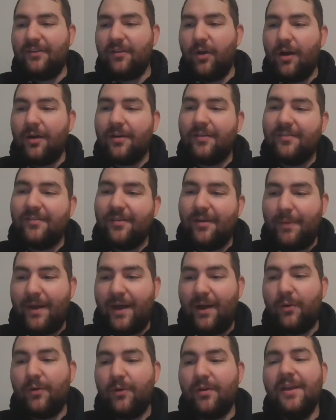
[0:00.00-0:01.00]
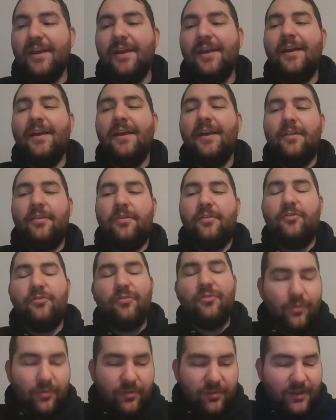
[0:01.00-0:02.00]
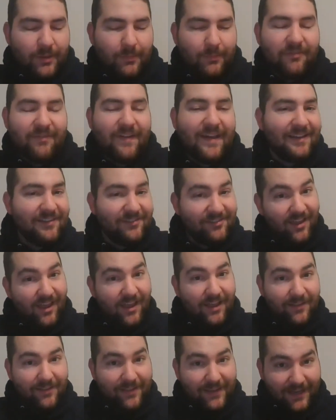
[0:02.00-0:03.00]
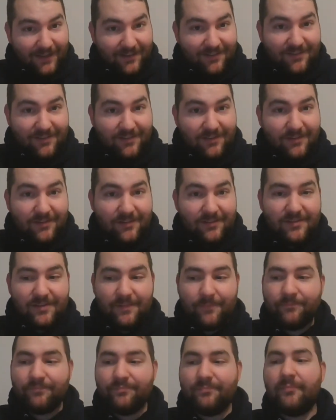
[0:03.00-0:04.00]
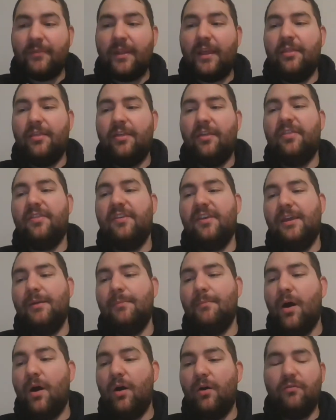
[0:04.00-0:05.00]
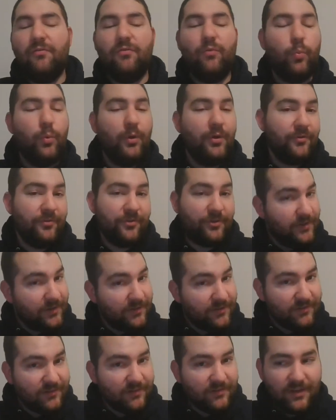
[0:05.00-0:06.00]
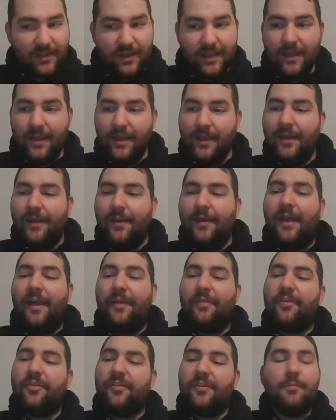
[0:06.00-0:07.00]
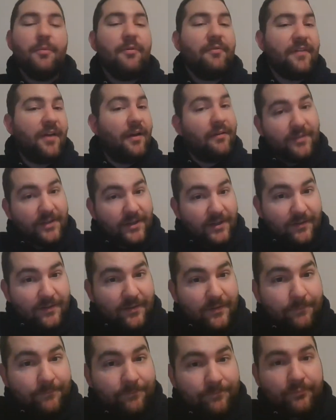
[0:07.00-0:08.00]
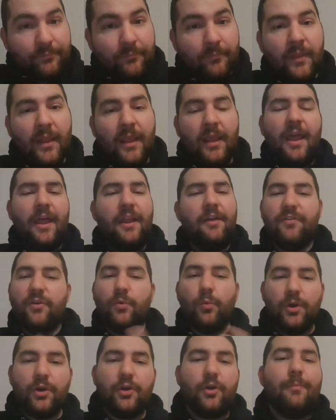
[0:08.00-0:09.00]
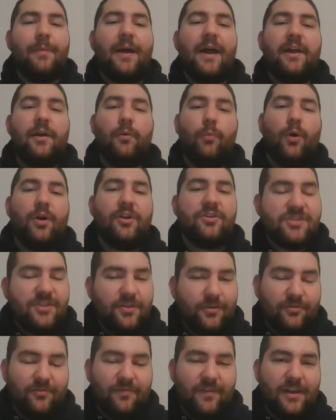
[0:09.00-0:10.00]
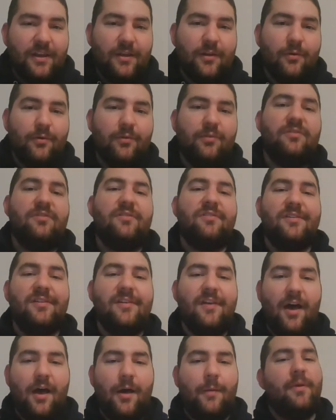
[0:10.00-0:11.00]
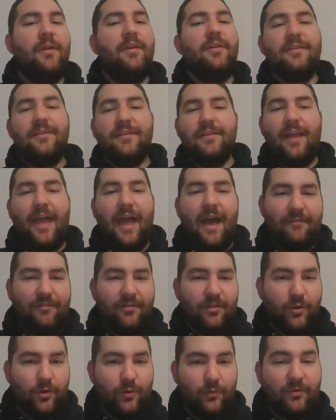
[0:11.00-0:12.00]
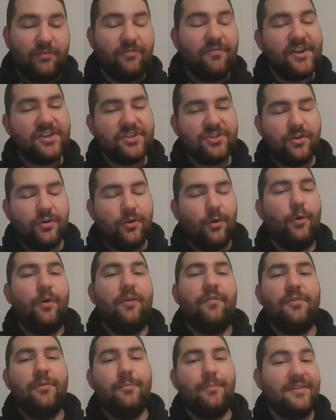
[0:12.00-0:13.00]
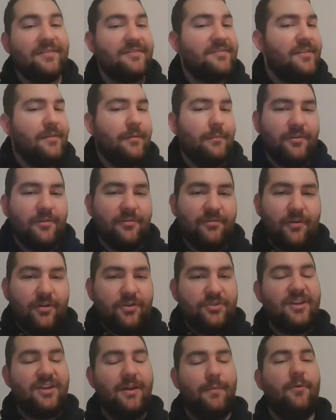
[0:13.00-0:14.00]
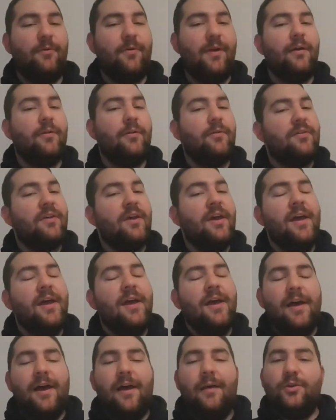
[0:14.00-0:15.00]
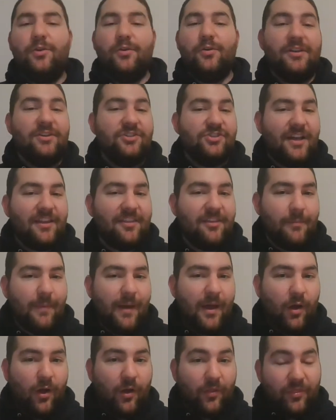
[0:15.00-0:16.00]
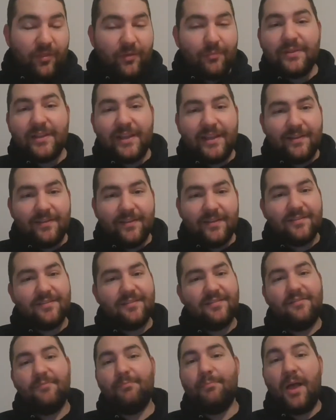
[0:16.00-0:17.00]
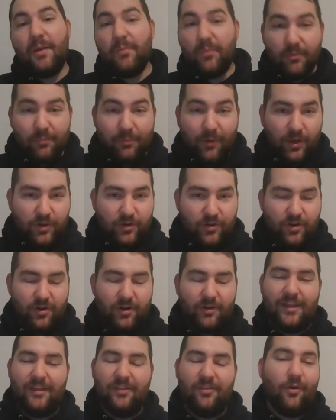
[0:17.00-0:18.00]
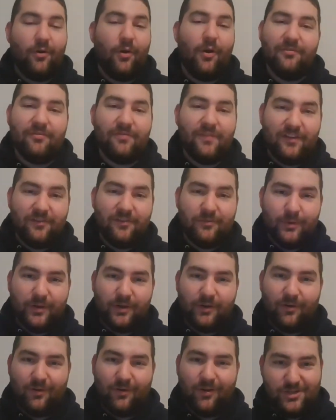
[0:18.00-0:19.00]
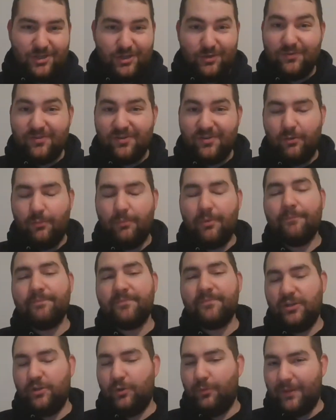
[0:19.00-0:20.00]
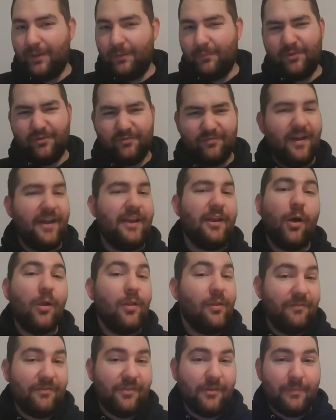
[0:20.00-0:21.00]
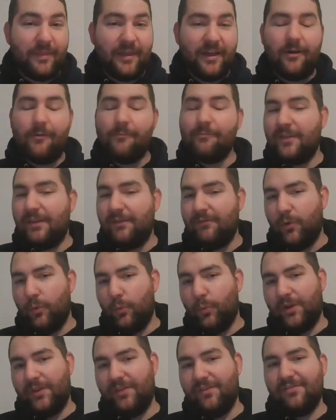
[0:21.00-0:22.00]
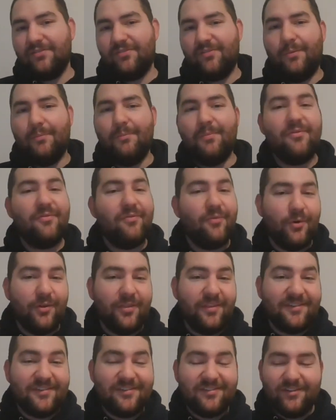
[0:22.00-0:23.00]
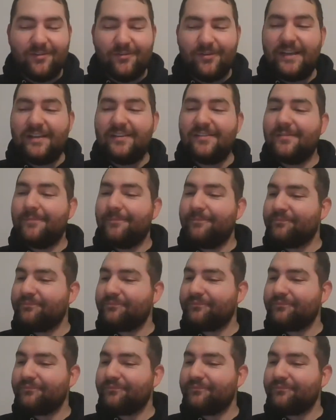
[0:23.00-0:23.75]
talked about the dual theme of exile and Exodus, the theme of wilderness, and the theme of covenant. And if you want to go back and watch those videos and you have a little refresher, or if you missed them the first time around, you can check them out on the playlist Bible Ponder, either on Facebook or on YouTube. And you'll be able to find all of them there, even ones from before this series.